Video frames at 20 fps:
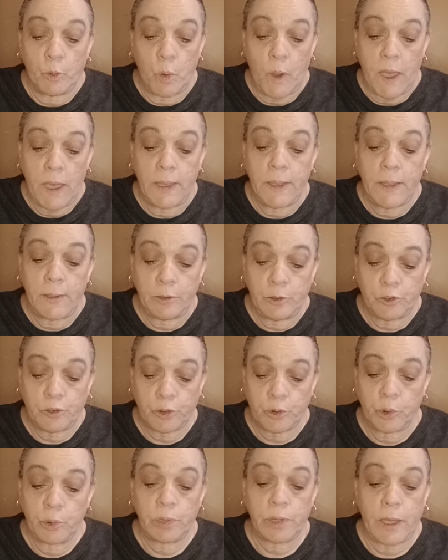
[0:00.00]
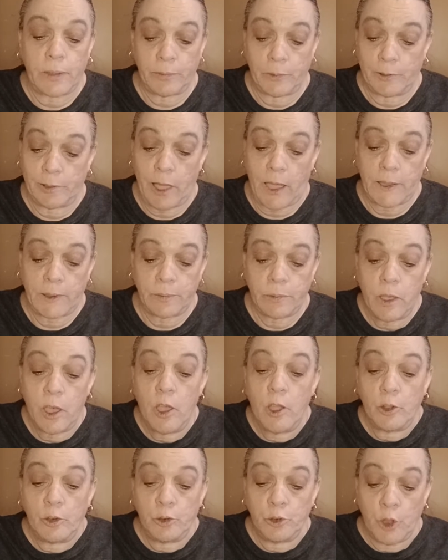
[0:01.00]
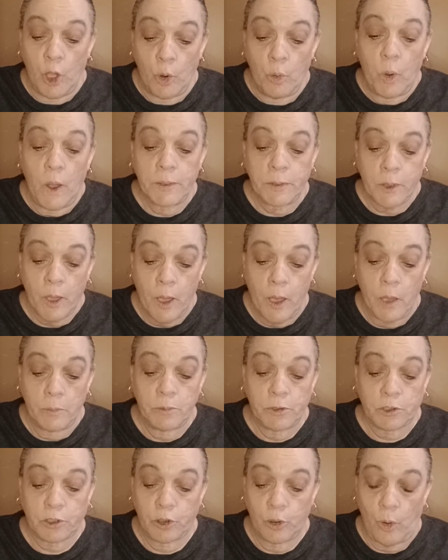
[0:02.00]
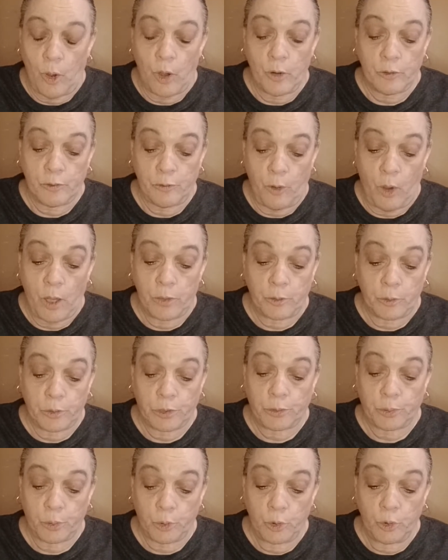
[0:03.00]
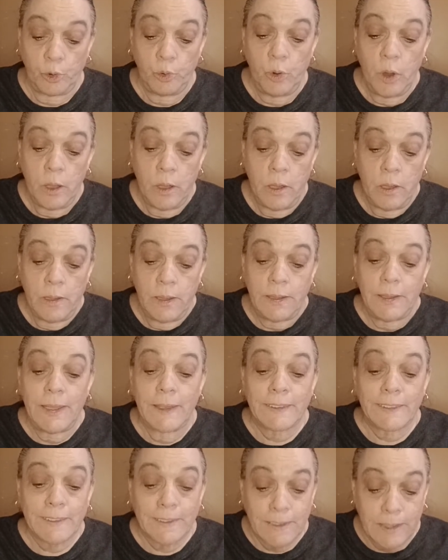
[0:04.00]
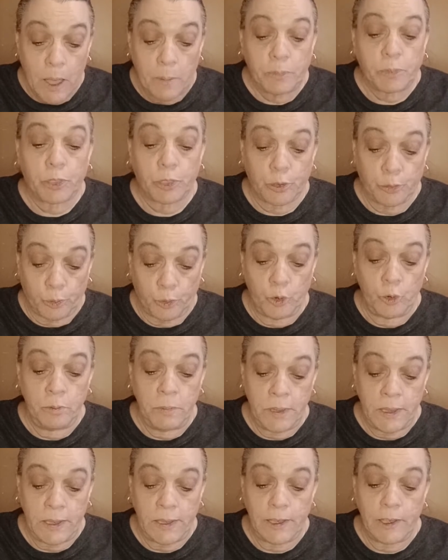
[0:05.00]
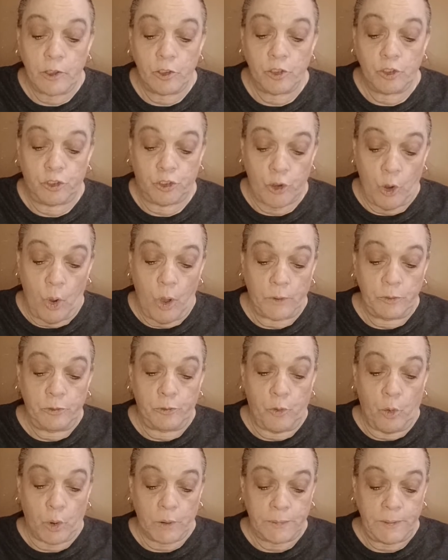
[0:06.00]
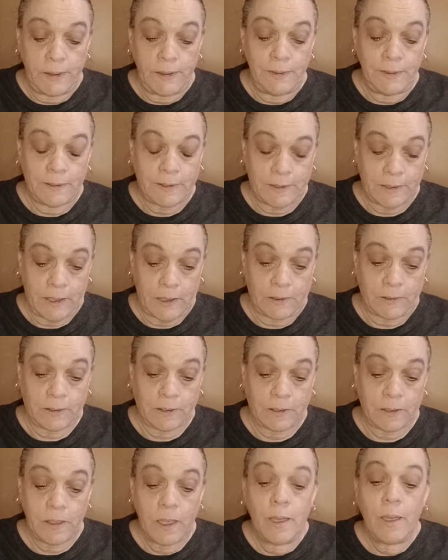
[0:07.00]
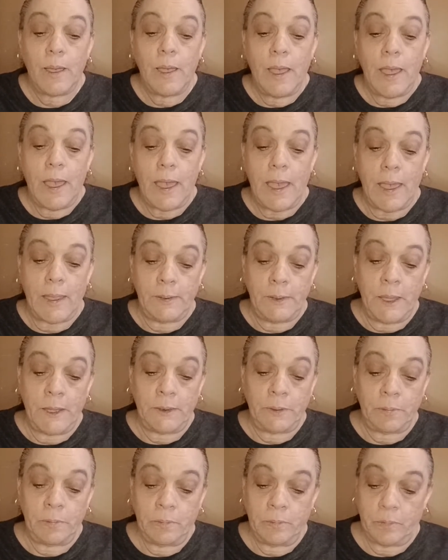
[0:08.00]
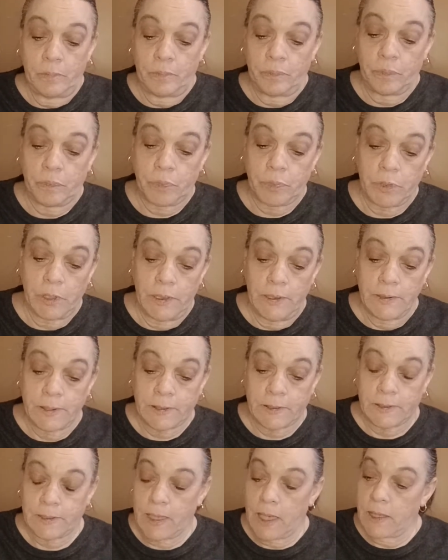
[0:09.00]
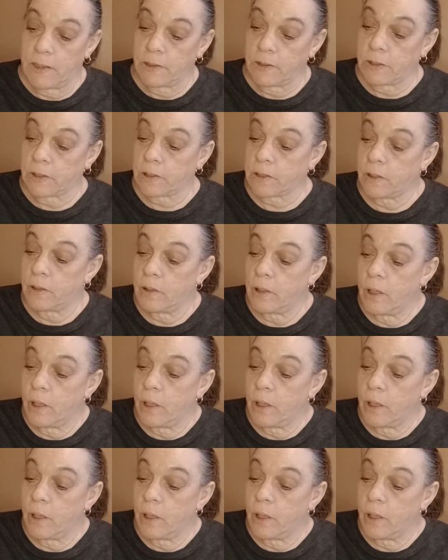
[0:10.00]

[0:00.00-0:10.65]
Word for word: way and the truth and the light. No one comes to our Father through except through me, John 14, 6. And then it says,